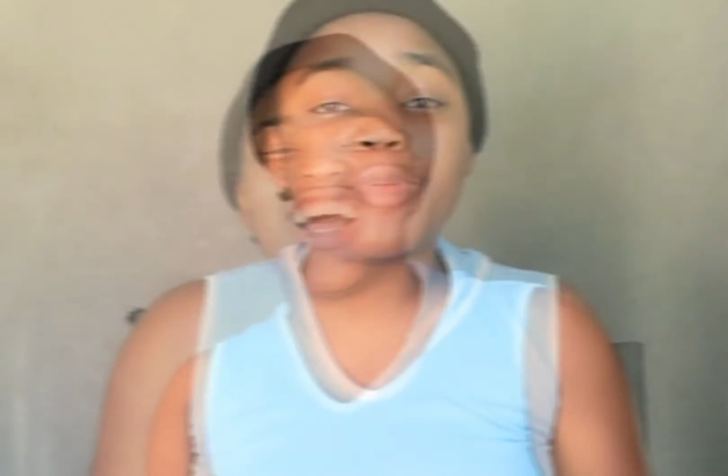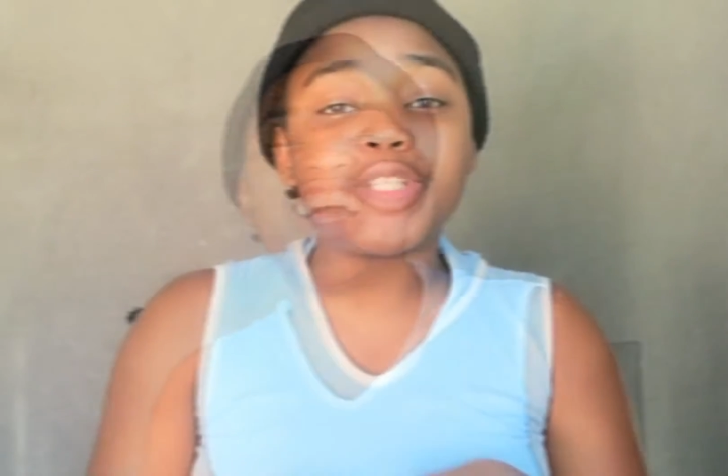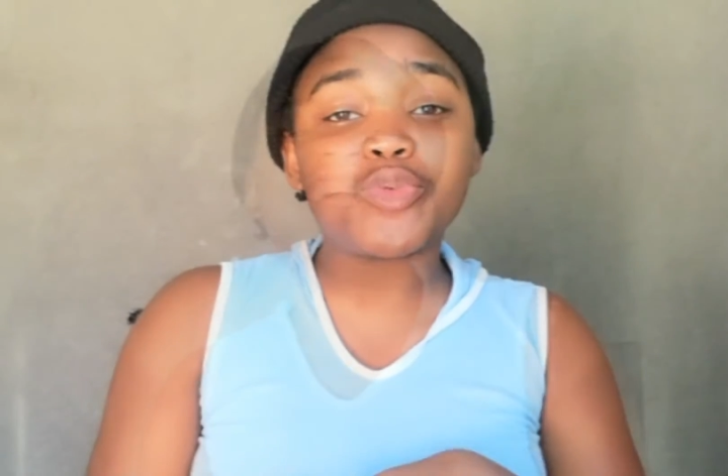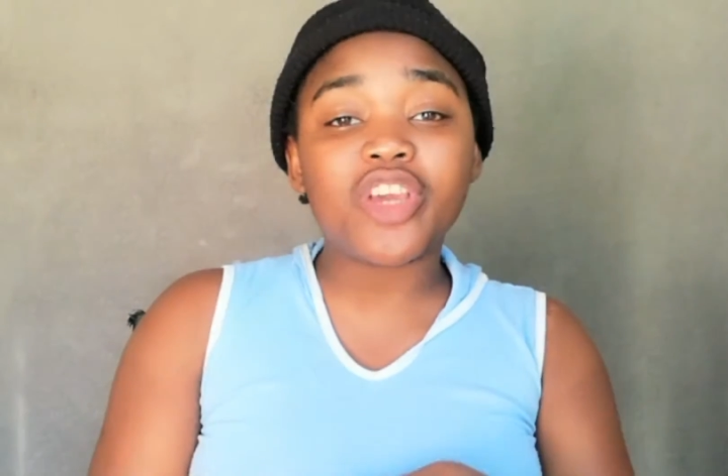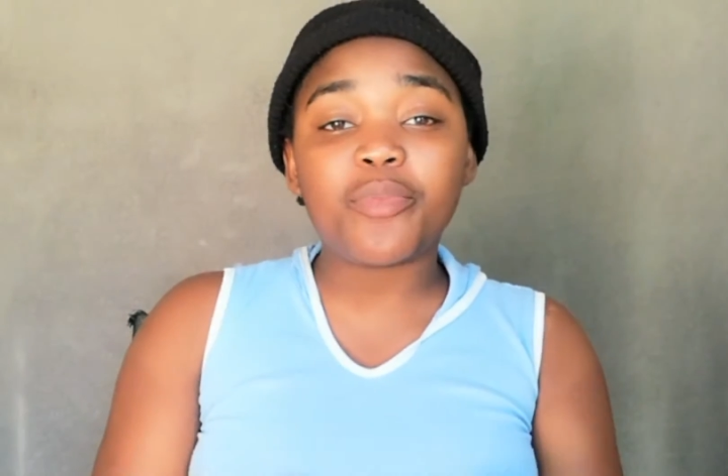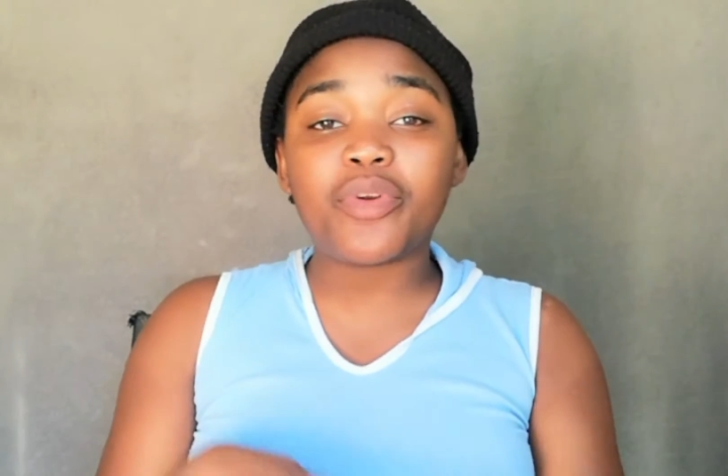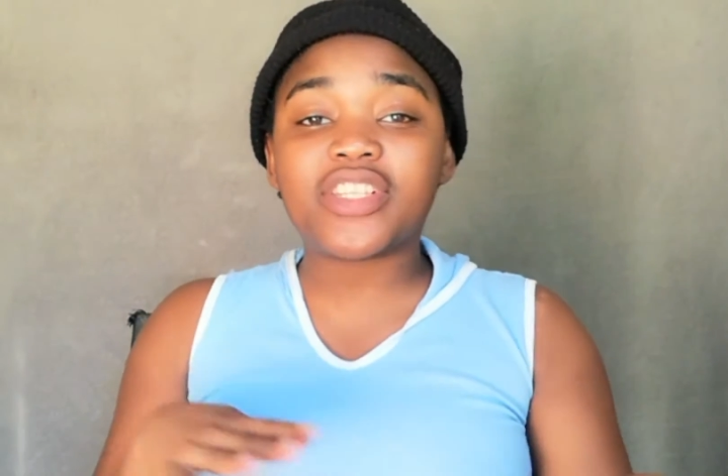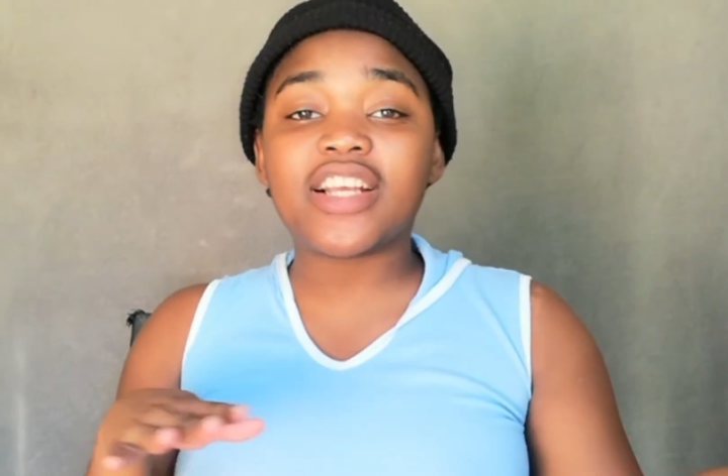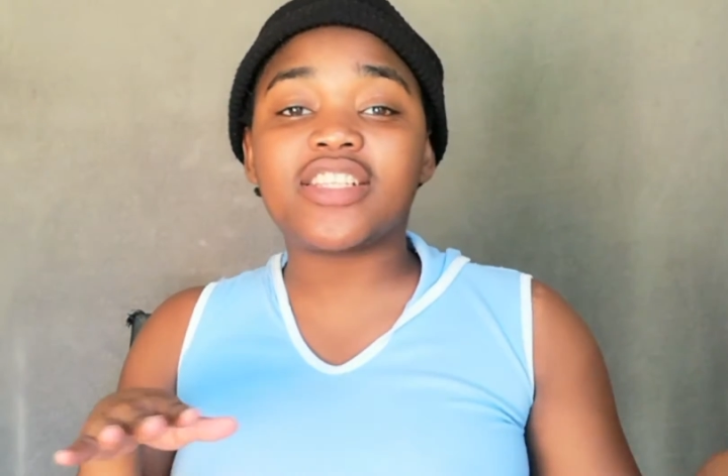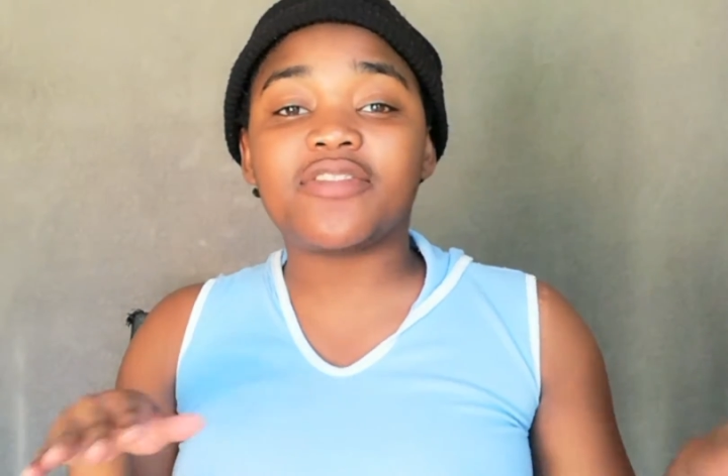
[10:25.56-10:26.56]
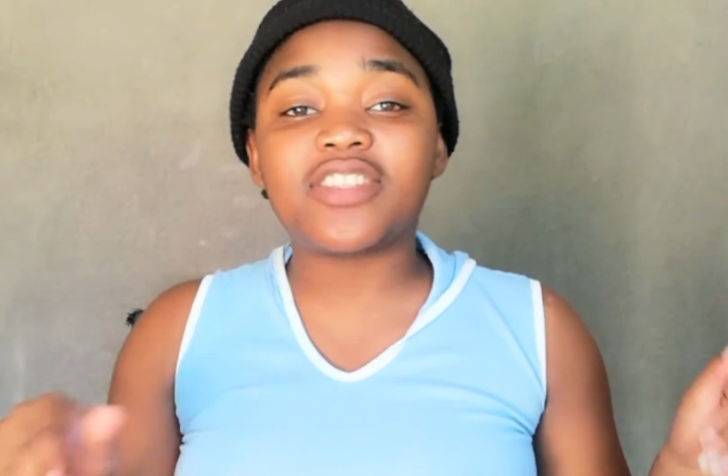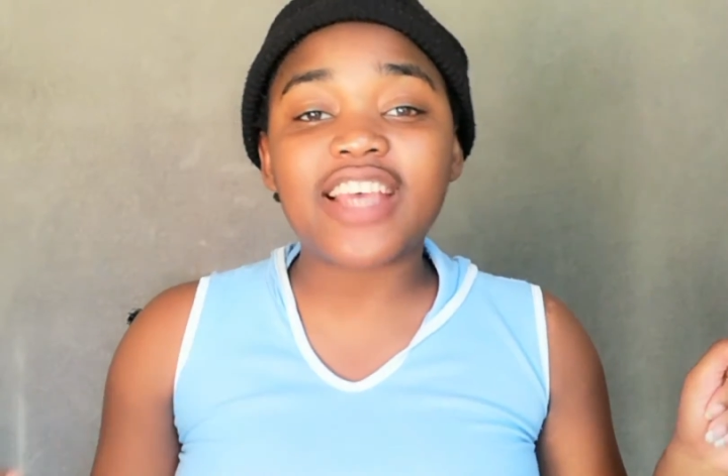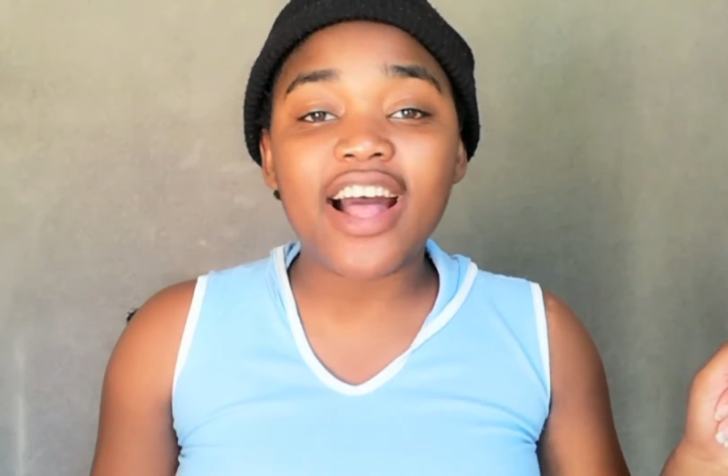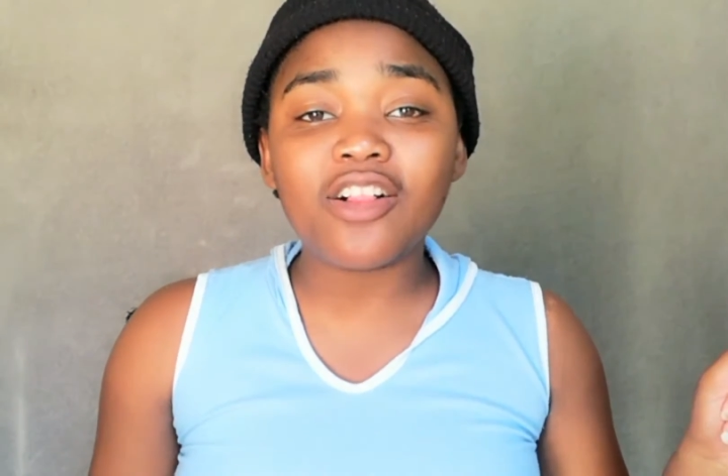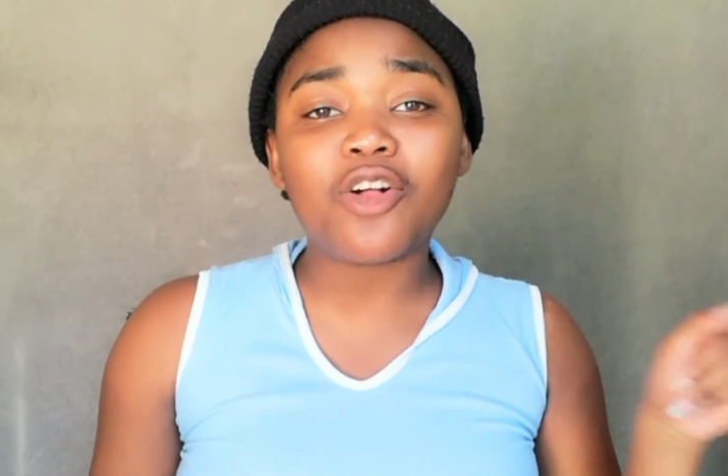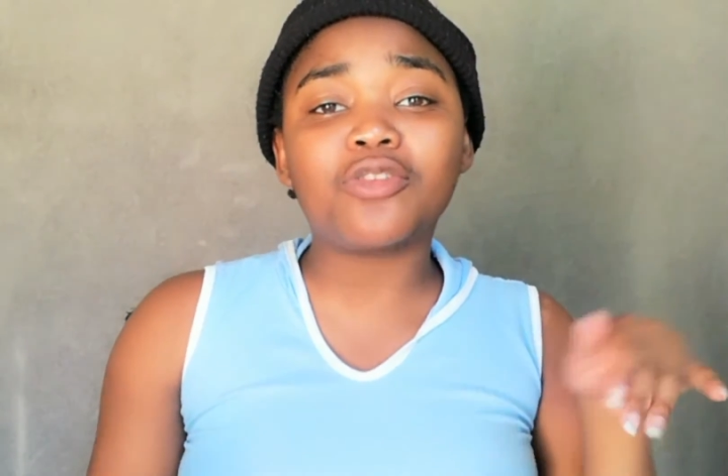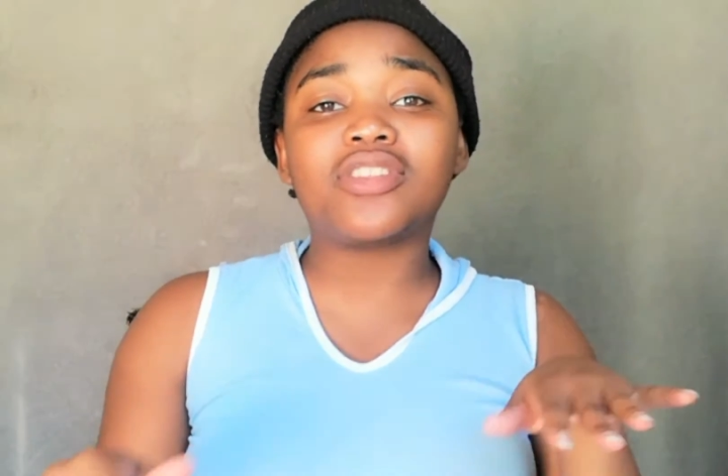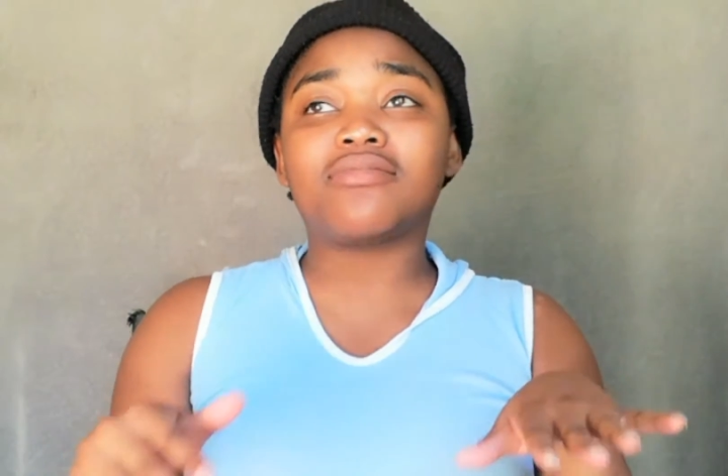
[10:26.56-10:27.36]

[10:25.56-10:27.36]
doing a protective style called